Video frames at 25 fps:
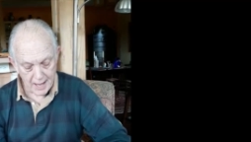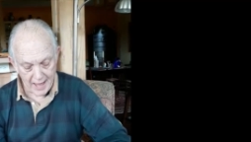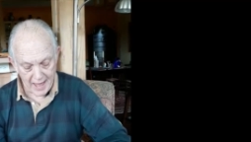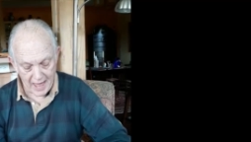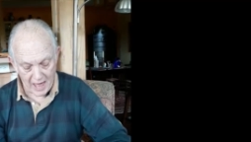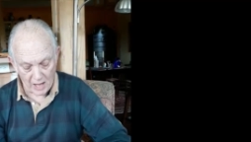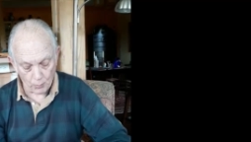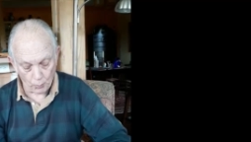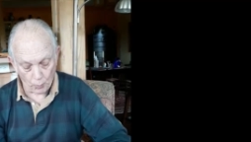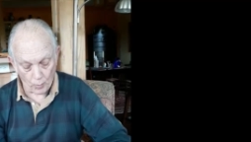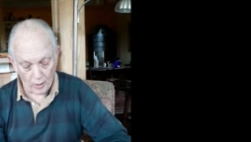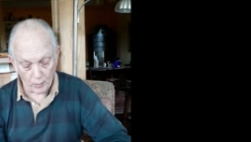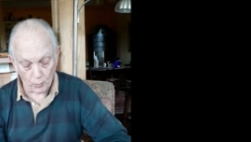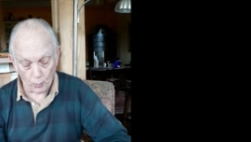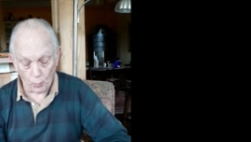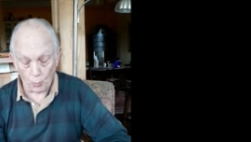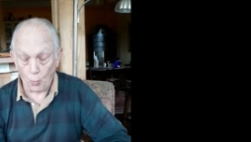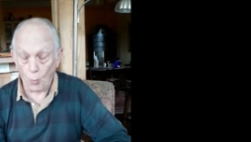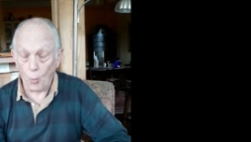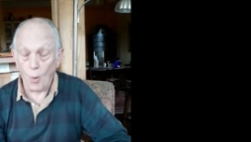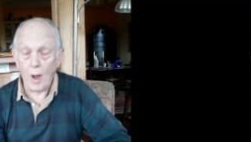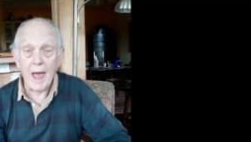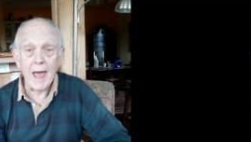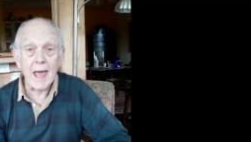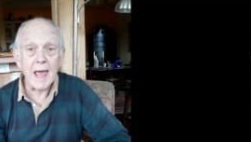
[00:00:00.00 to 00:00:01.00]
and went
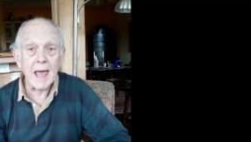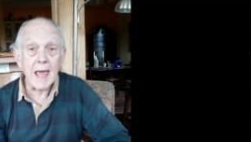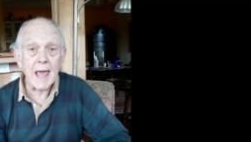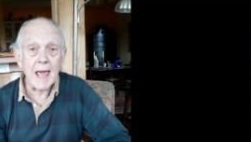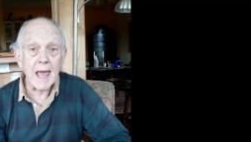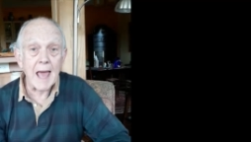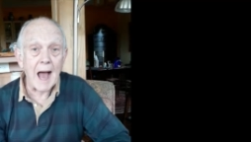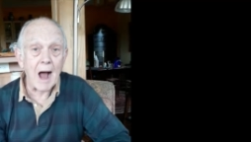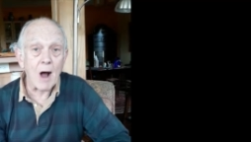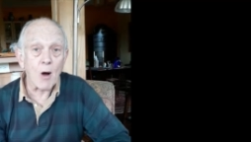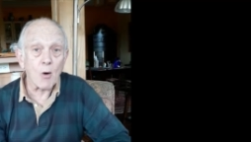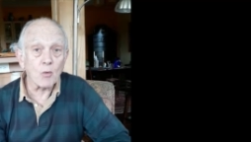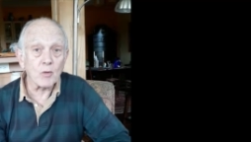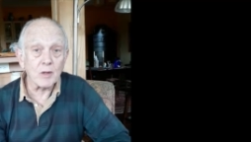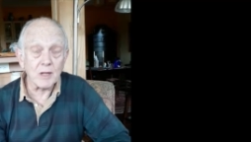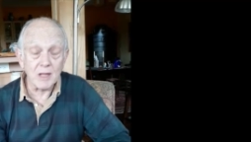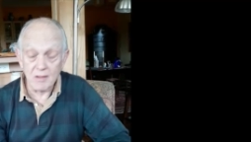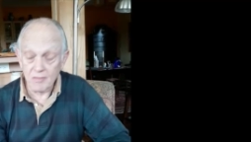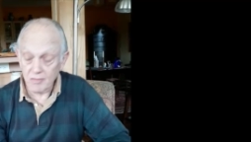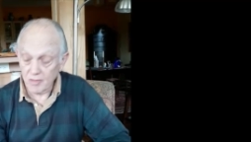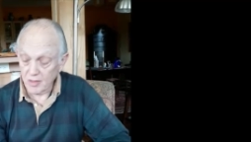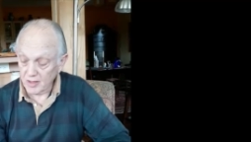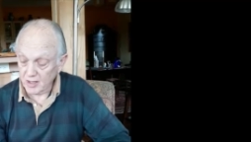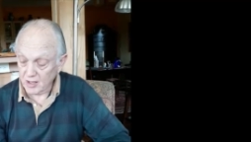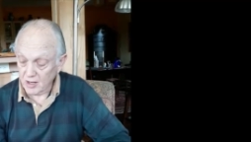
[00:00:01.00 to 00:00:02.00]
way out
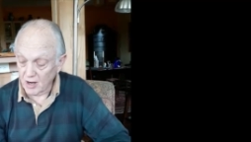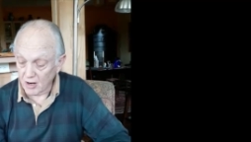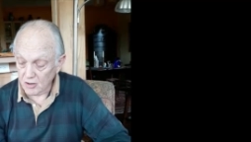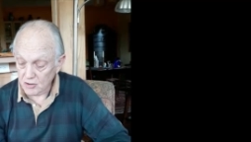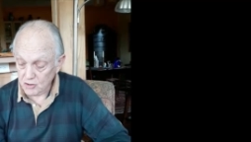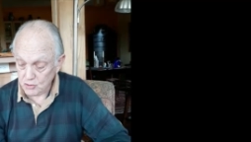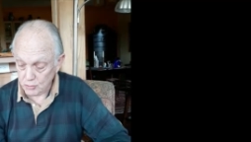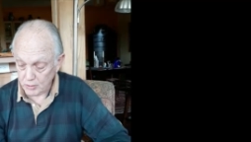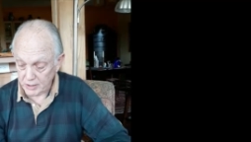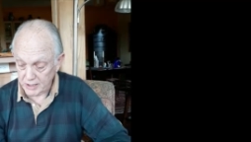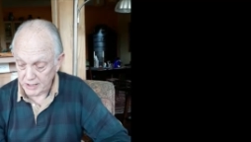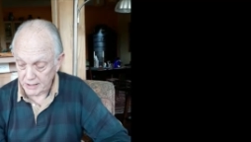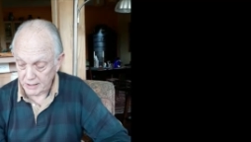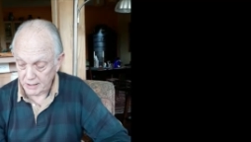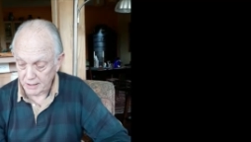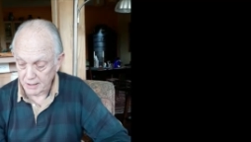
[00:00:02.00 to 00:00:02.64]
in the country.